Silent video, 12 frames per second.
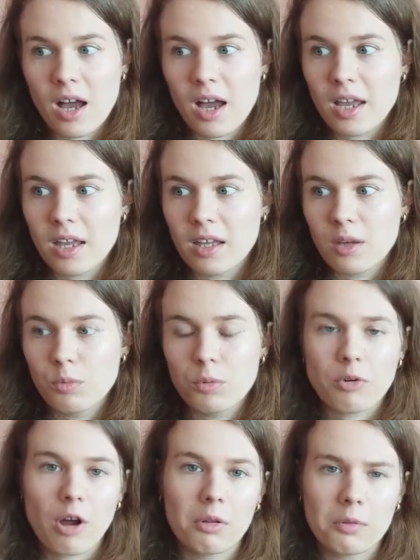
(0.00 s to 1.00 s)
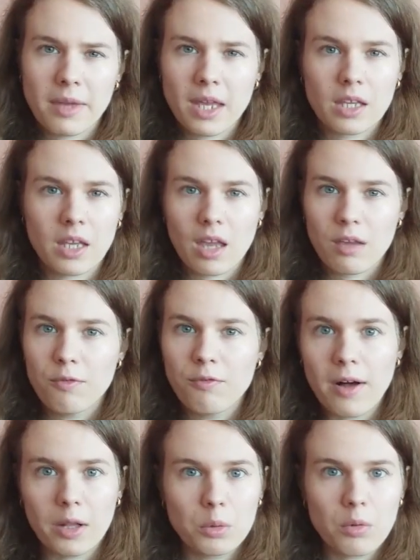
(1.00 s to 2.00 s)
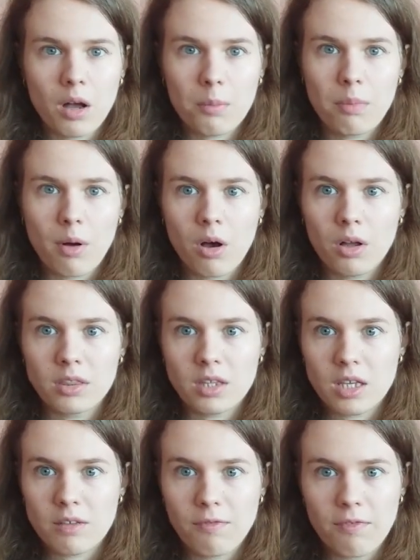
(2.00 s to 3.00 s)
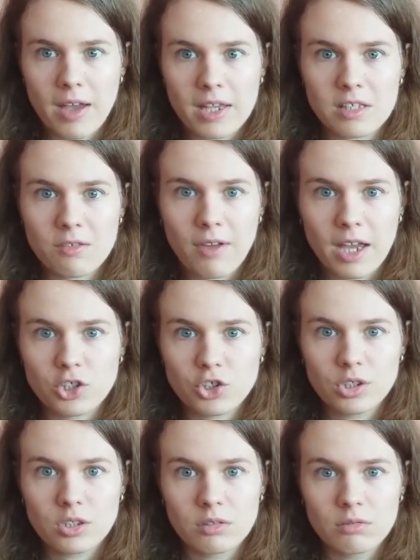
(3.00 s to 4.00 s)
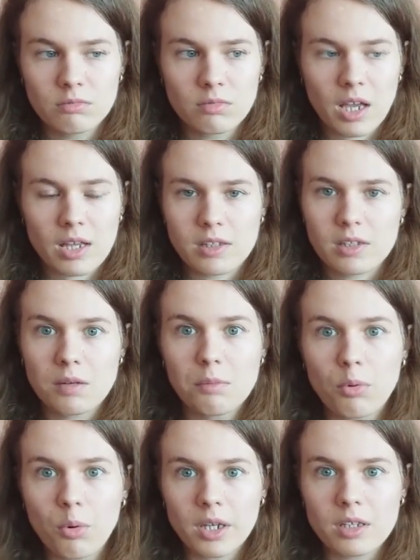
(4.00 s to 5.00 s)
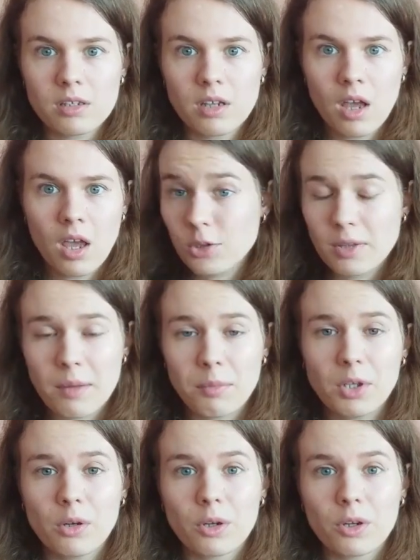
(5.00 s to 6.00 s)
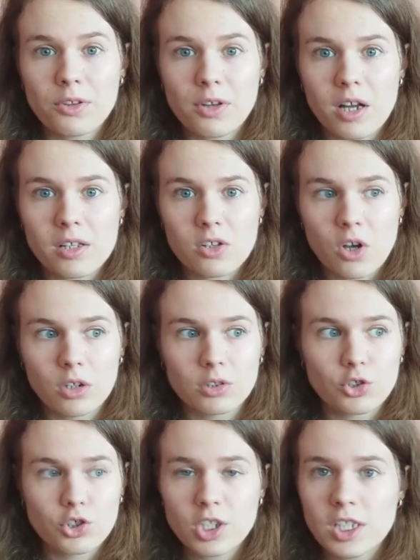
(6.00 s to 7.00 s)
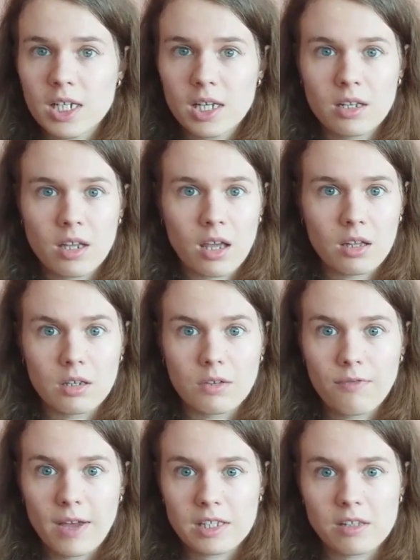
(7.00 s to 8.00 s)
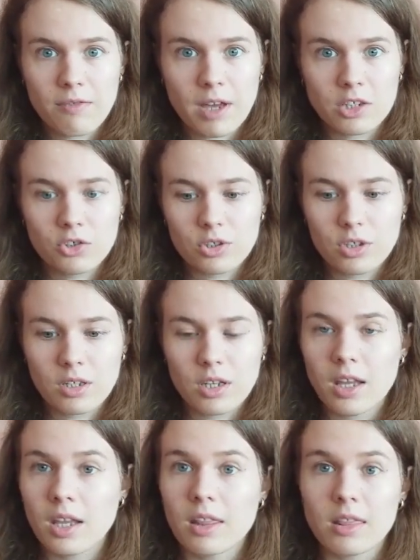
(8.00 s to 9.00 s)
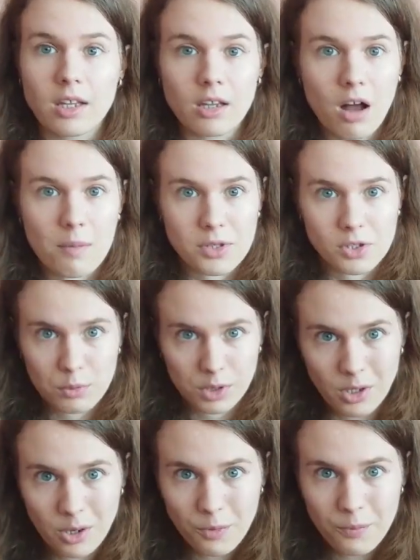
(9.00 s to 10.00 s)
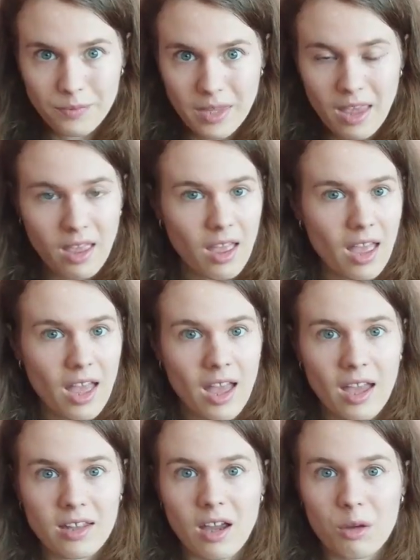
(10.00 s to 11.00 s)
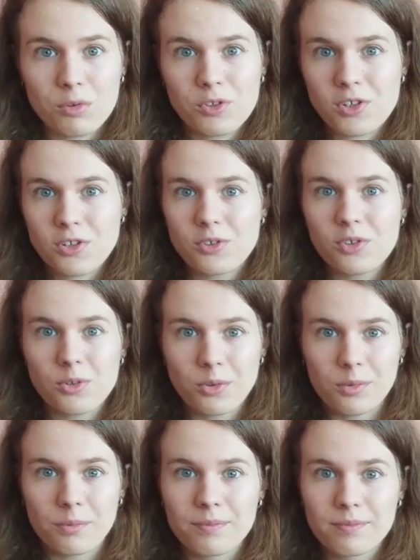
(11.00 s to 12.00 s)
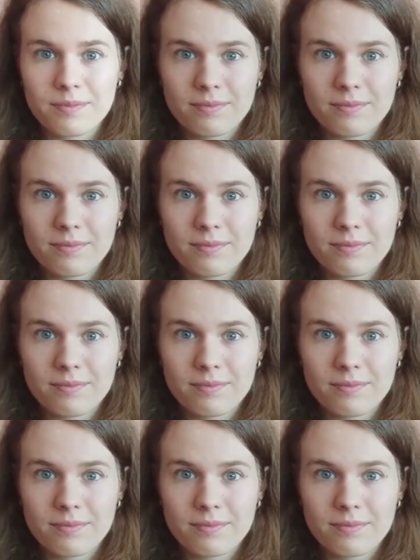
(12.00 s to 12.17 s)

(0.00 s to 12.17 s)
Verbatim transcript: I will probably make a follow-up on the fast fashion at some point. So let me know your thoughts on Shein and fast fashion in the comments below, and I will see you soon.